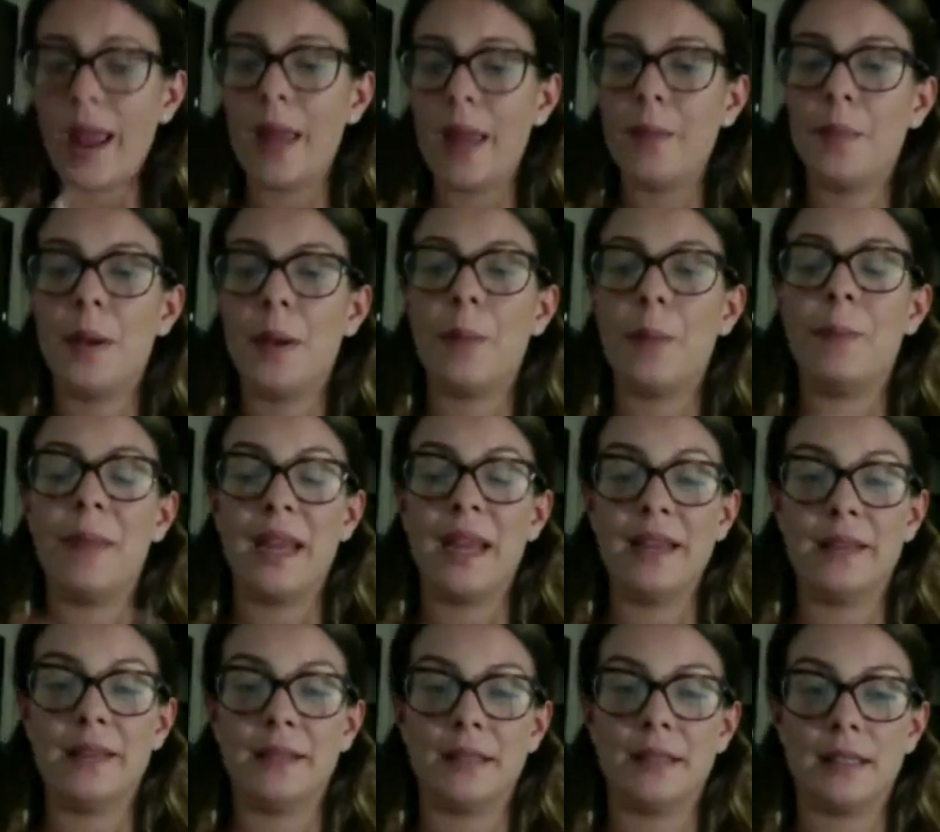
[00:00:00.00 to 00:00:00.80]

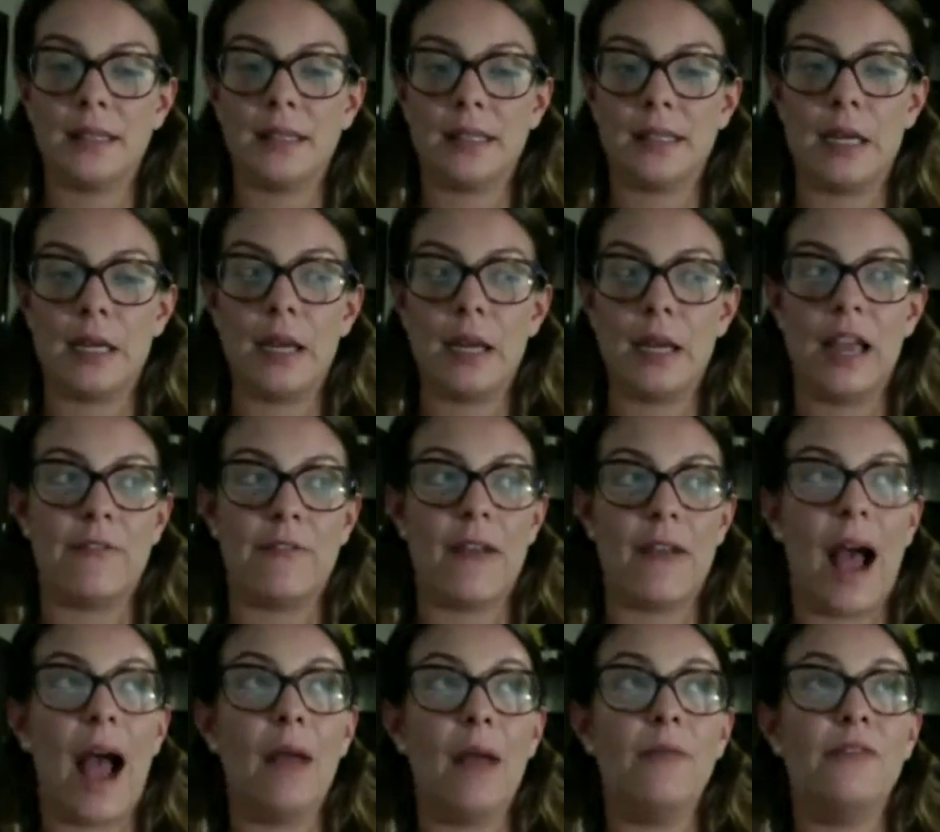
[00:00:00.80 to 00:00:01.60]
Okay, but
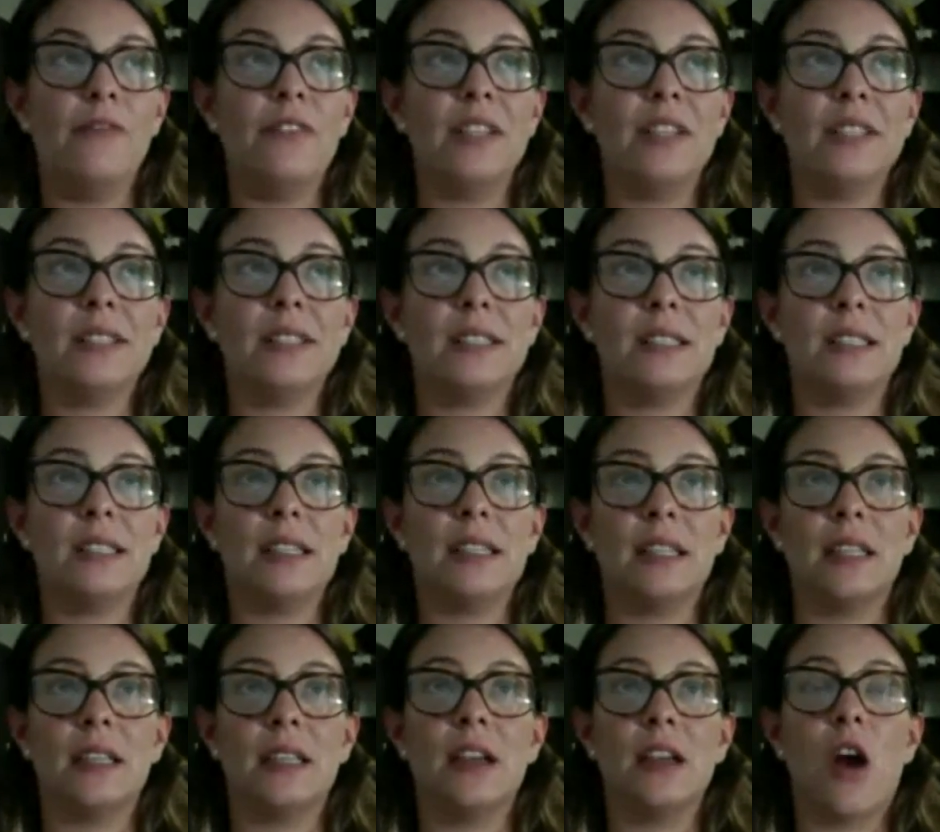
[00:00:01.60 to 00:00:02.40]
basically, if I'm
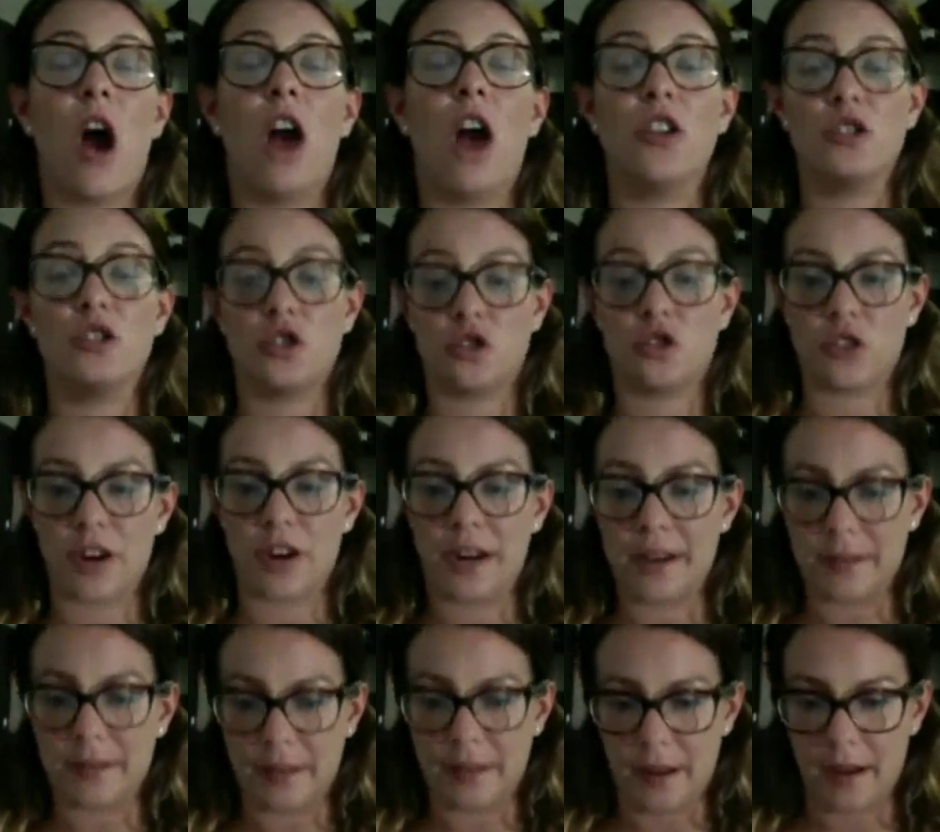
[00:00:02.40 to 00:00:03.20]
visiting
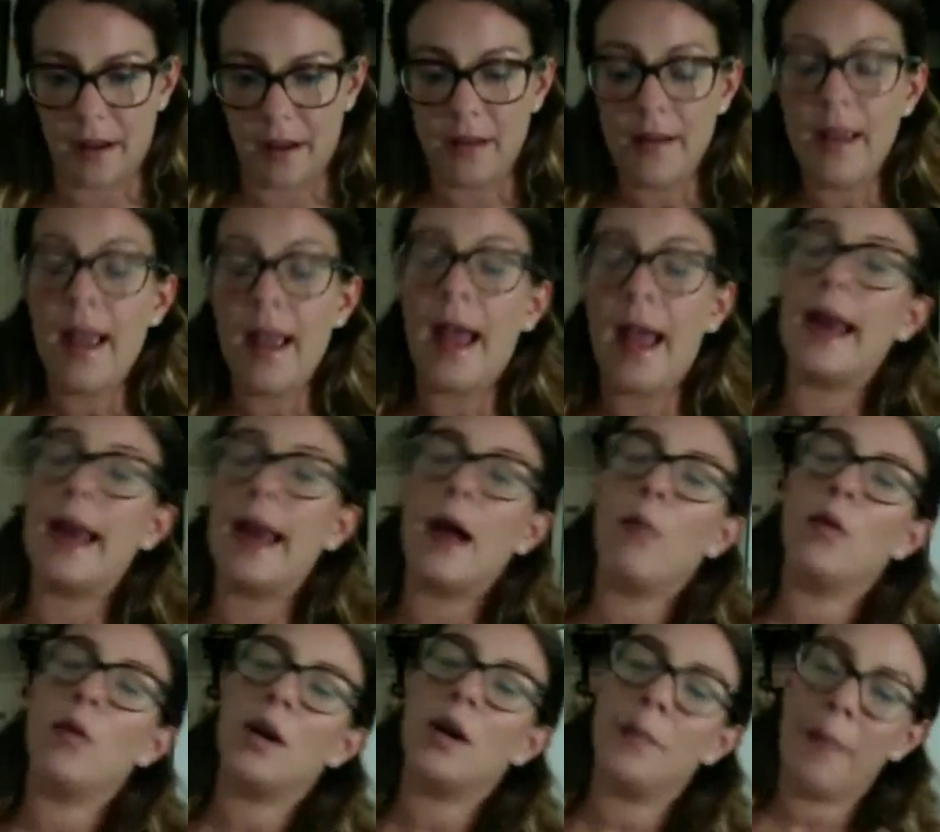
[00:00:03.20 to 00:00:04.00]
Australia
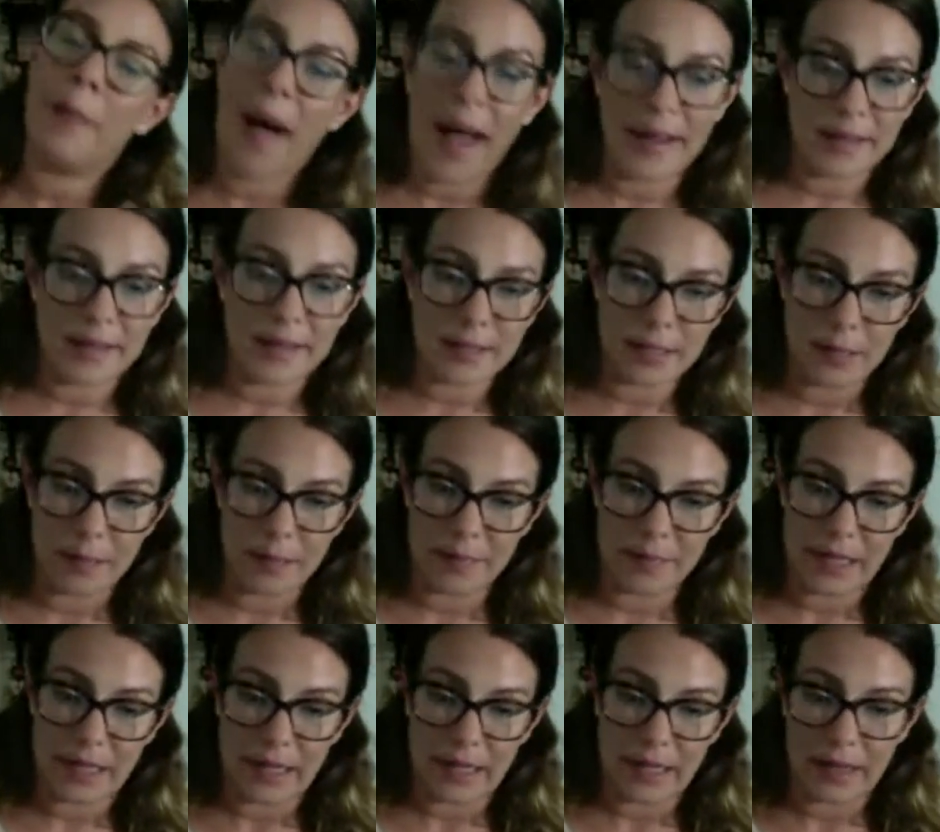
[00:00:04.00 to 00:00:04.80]
and I want to buy
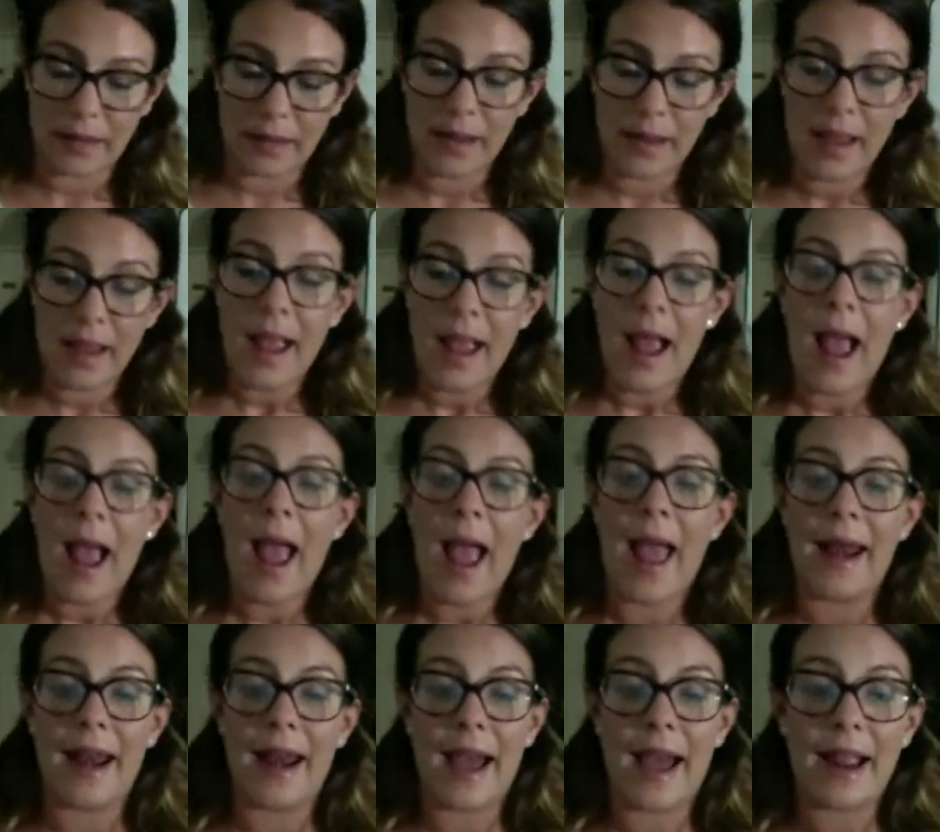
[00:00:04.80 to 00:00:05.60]
something
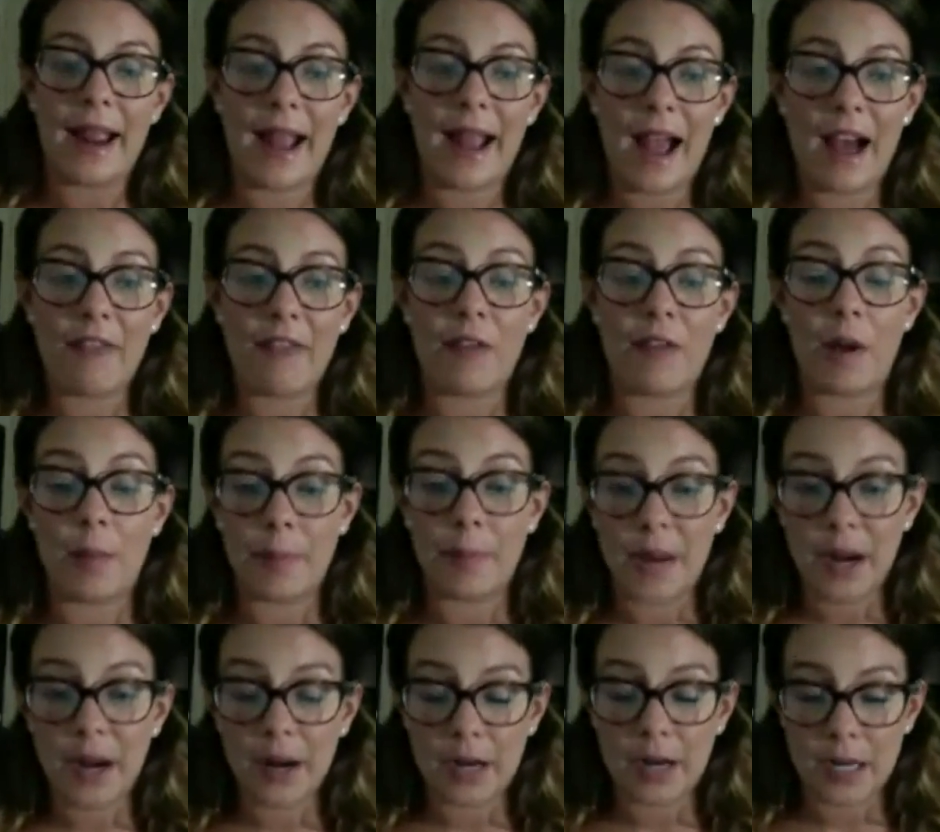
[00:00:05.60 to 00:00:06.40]
and I have
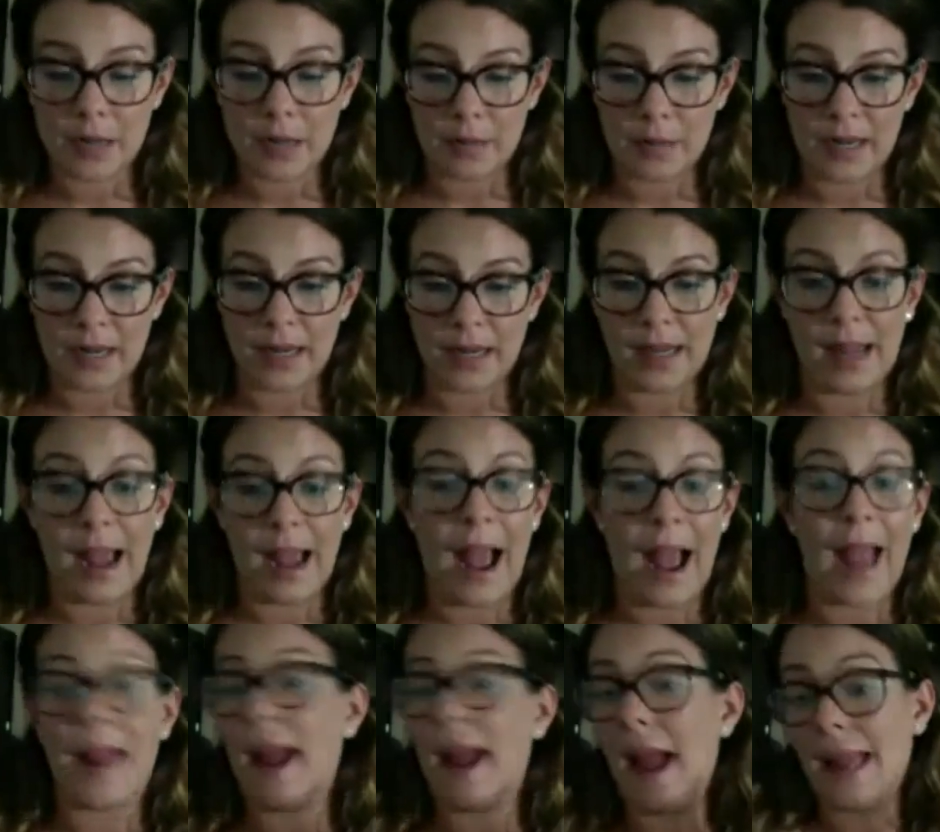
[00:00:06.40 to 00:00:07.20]
American
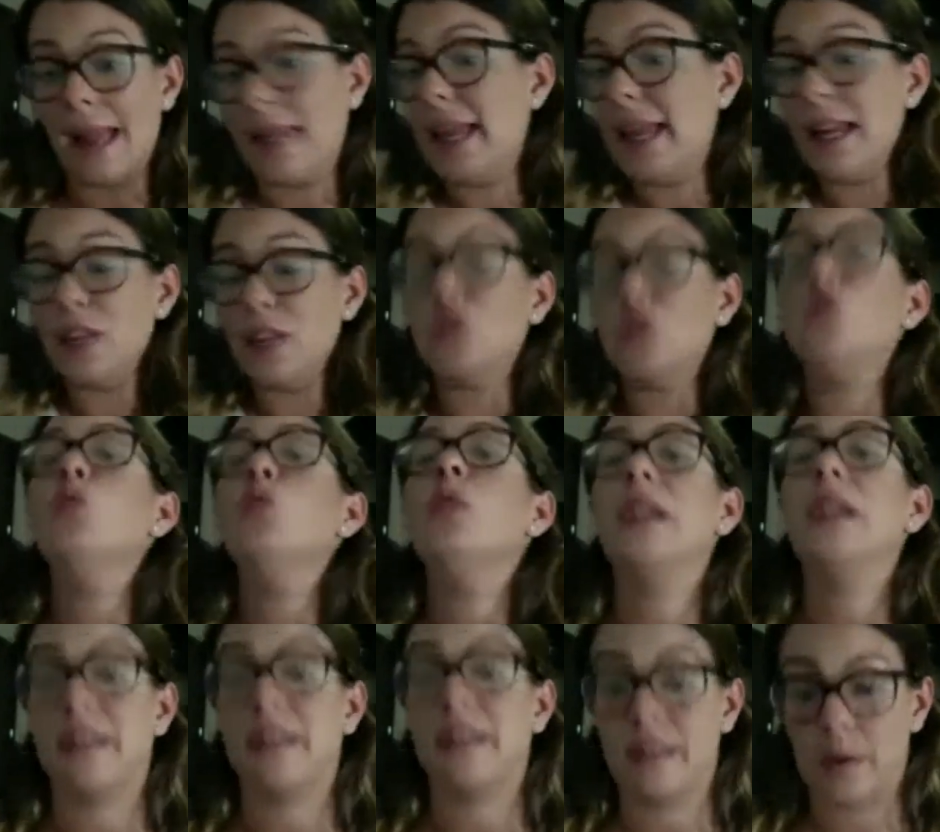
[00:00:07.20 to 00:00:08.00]
money, I can't
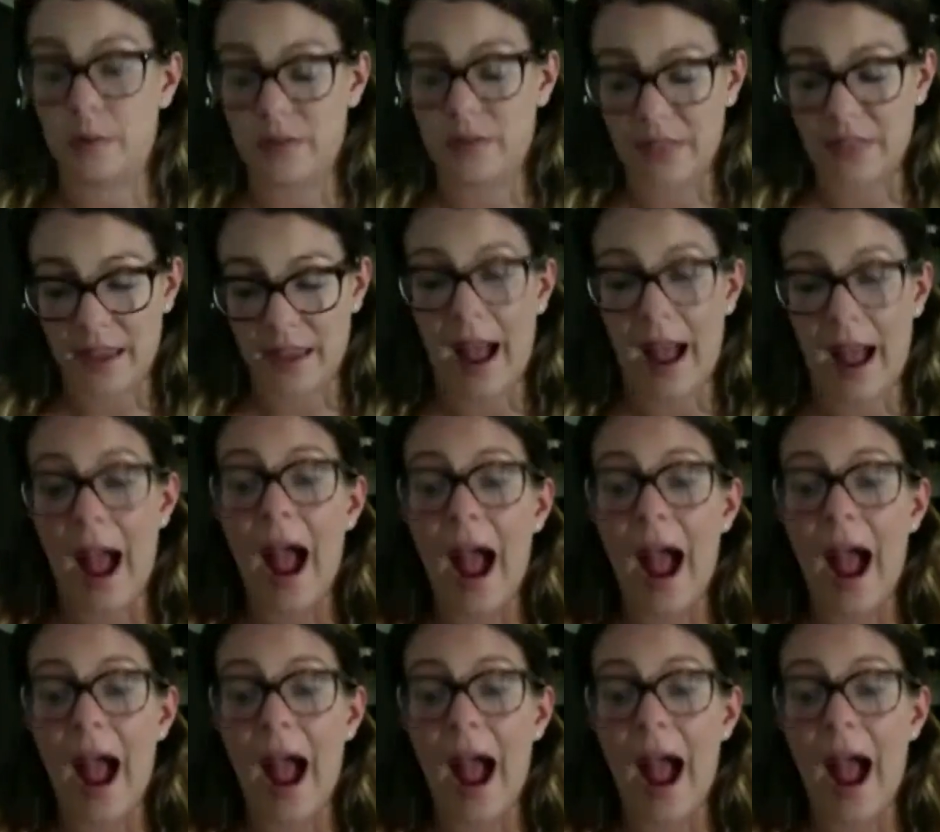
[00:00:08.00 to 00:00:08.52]
do anything with it.